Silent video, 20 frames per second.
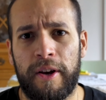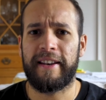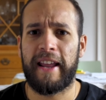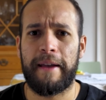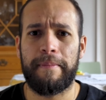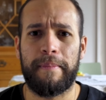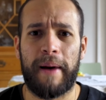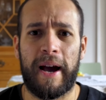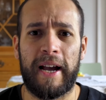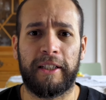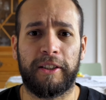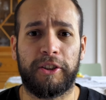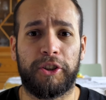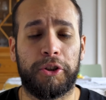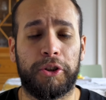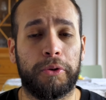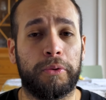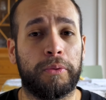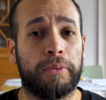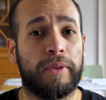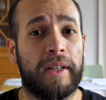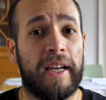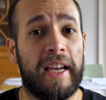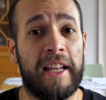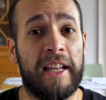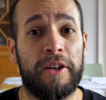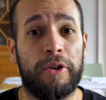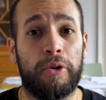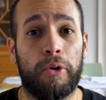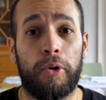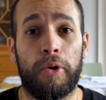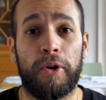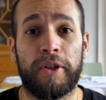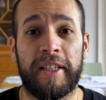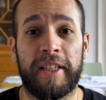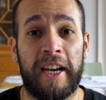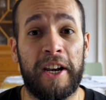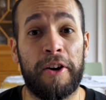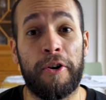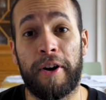They might shoot indoors
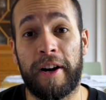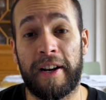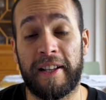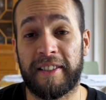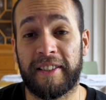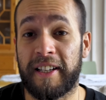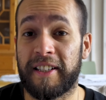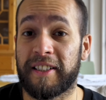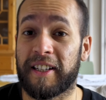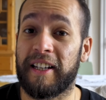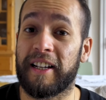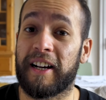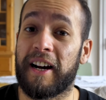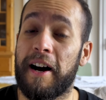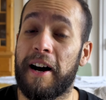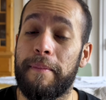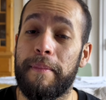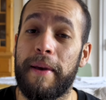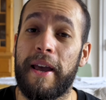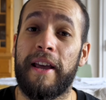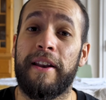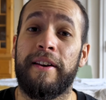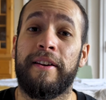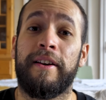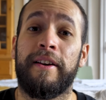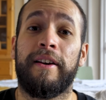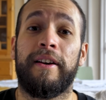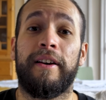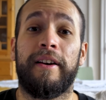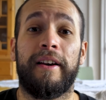and they know that the sun's gonna come in